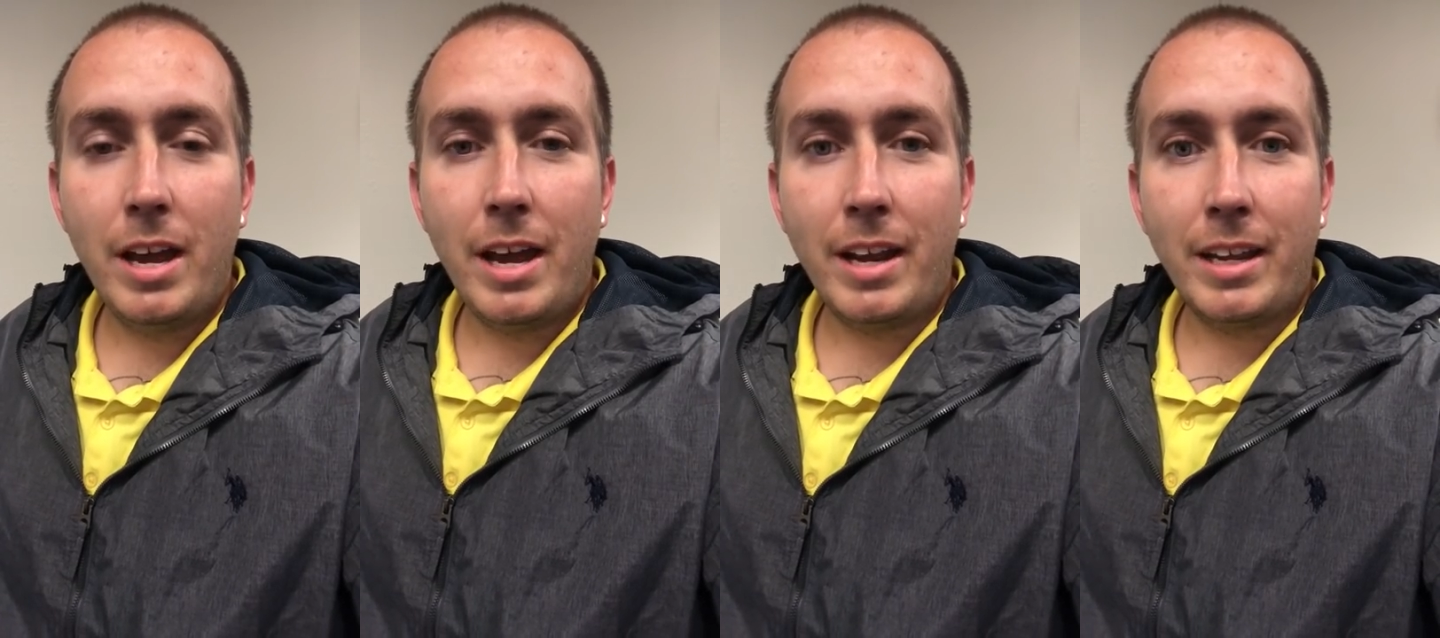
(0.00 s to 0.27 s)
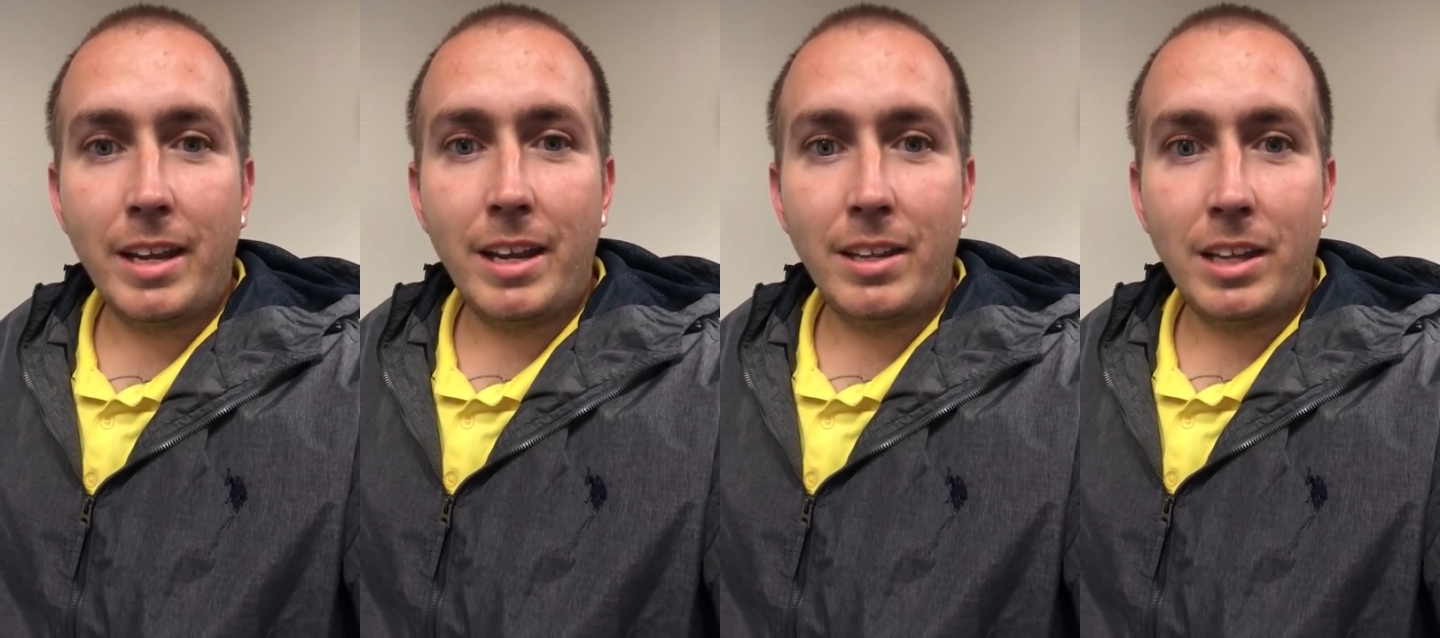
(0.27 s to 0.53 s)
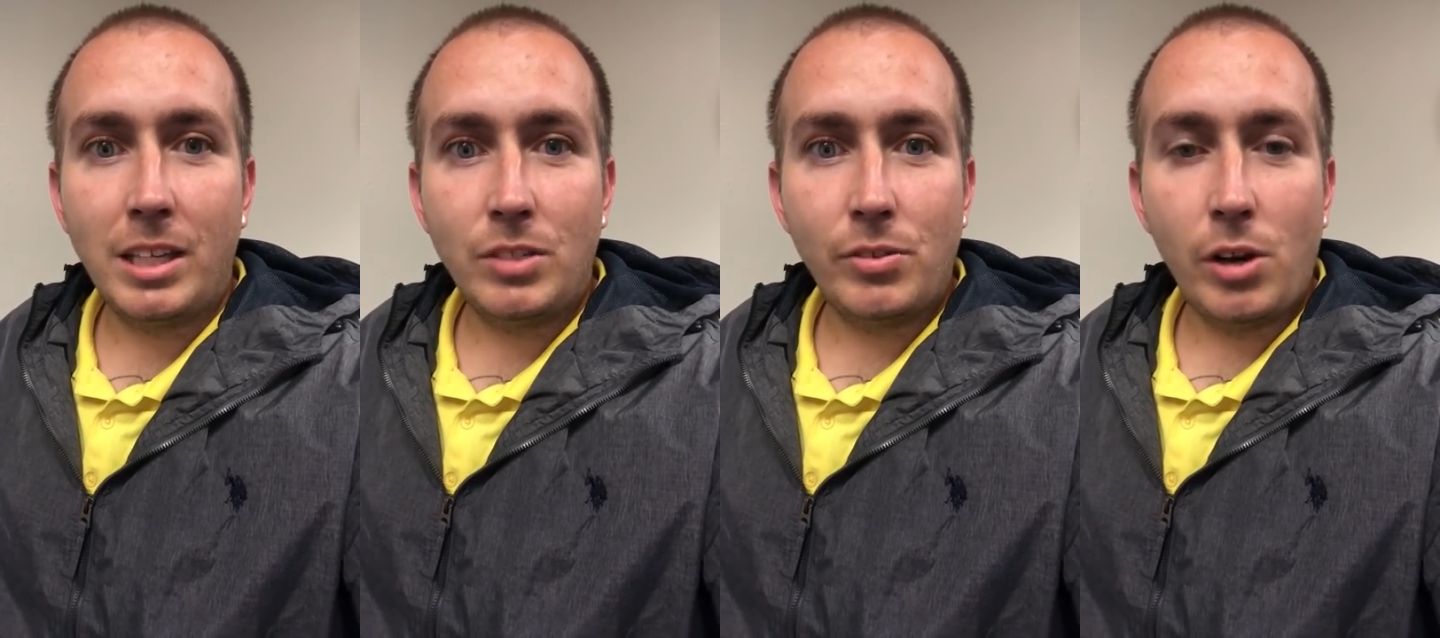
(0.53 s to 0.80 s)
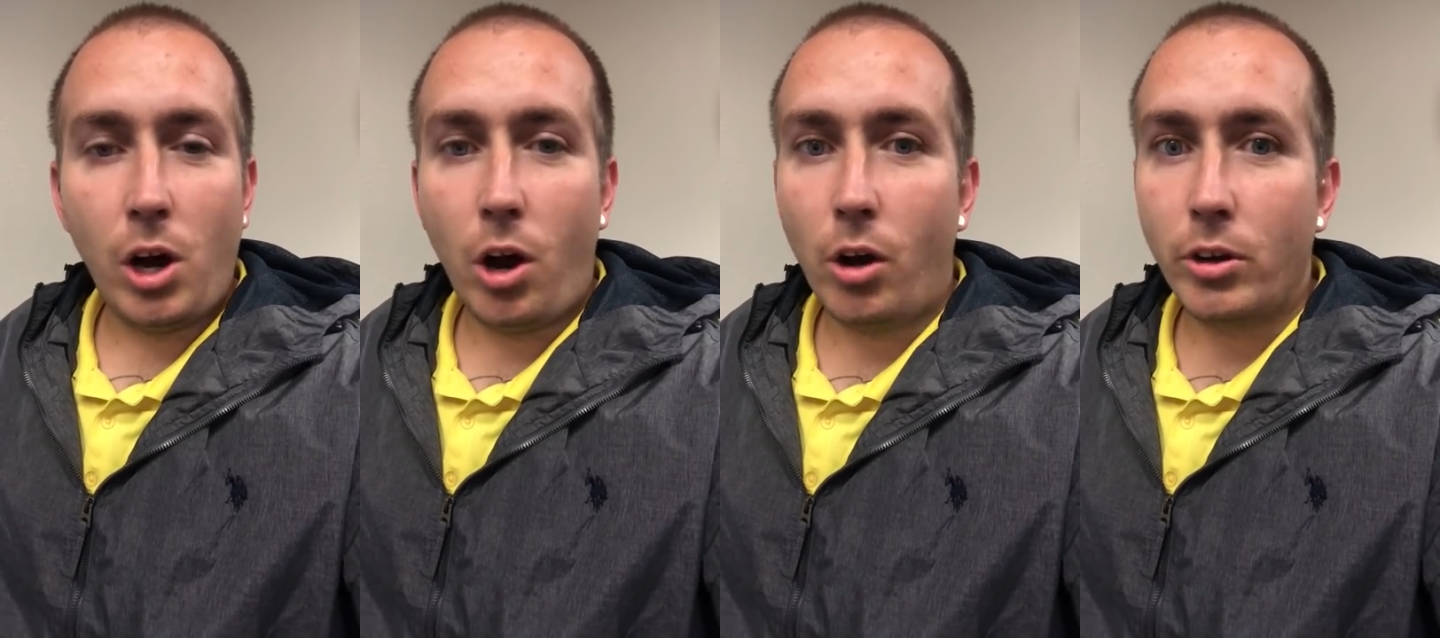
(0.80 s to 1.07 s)
And again, thanks
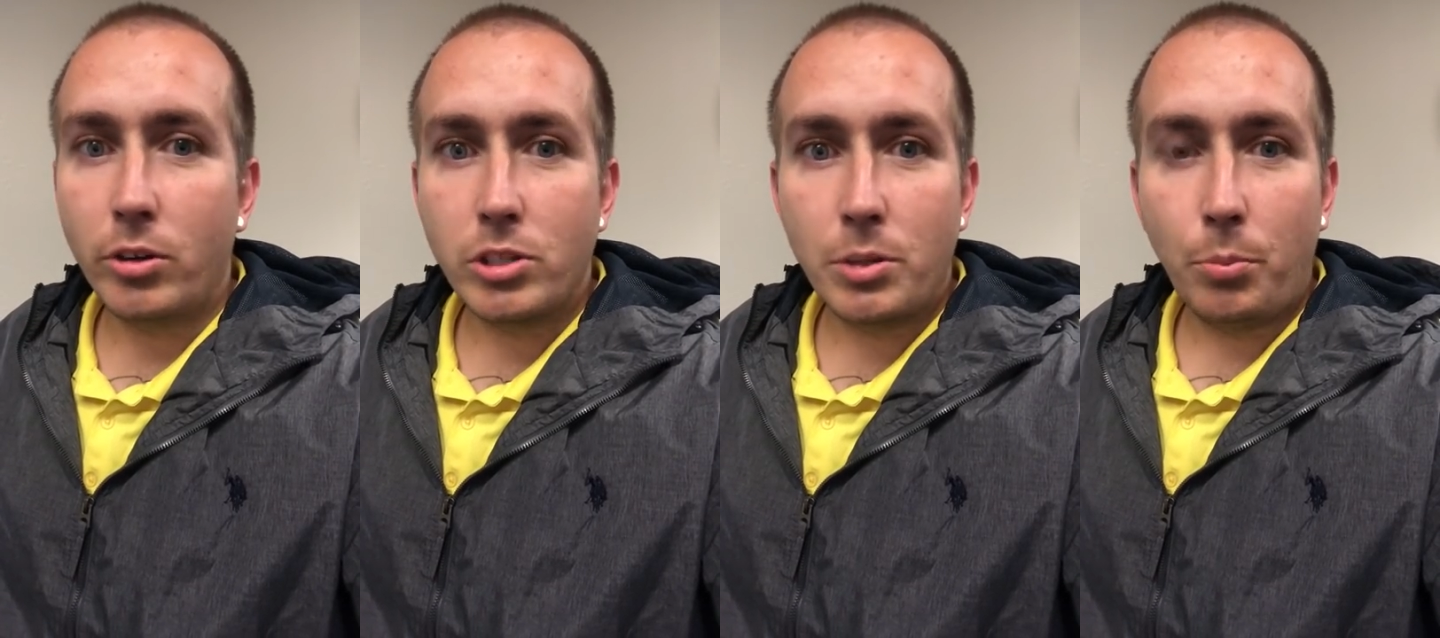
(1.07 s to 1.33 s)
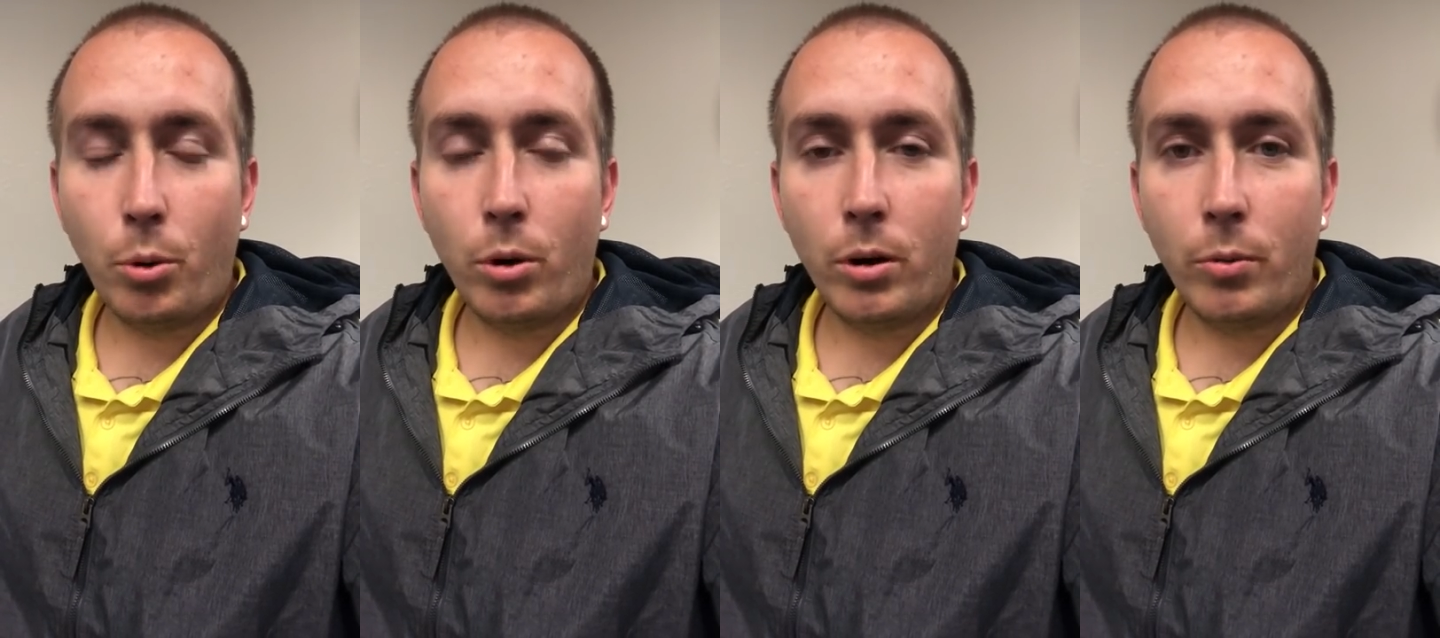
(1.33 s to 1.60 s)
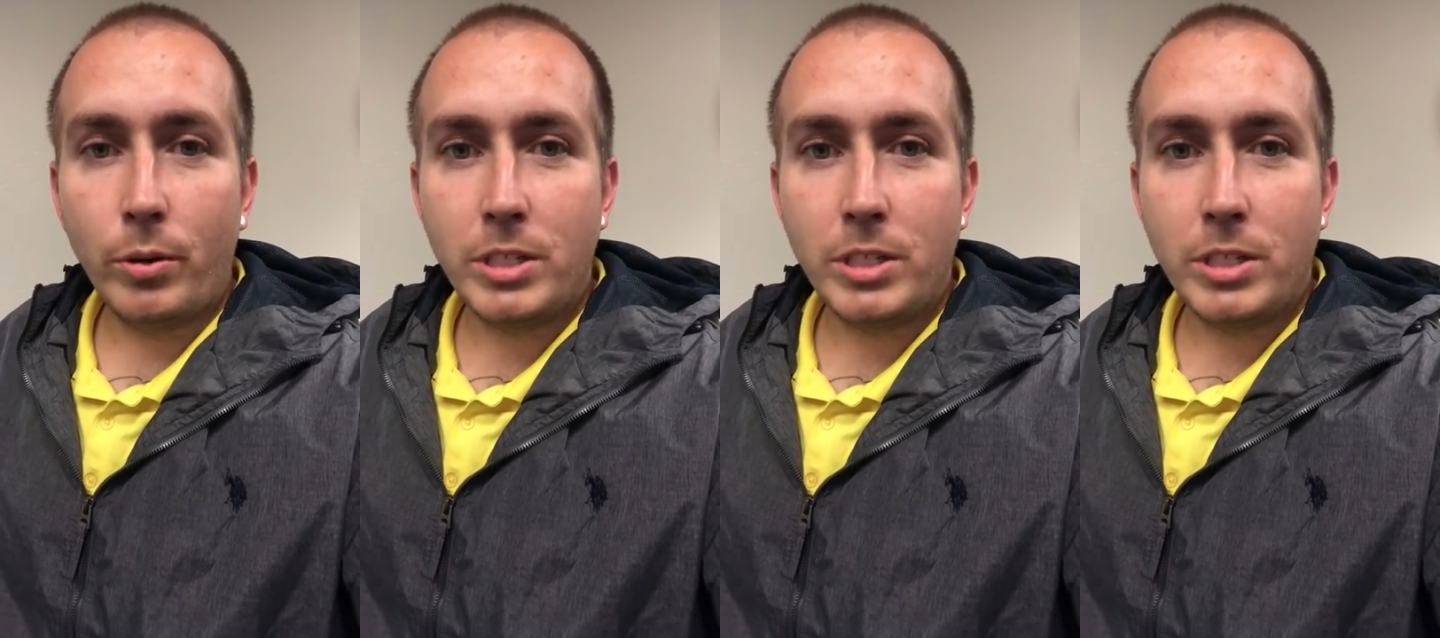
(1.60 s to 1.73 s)
for all your support.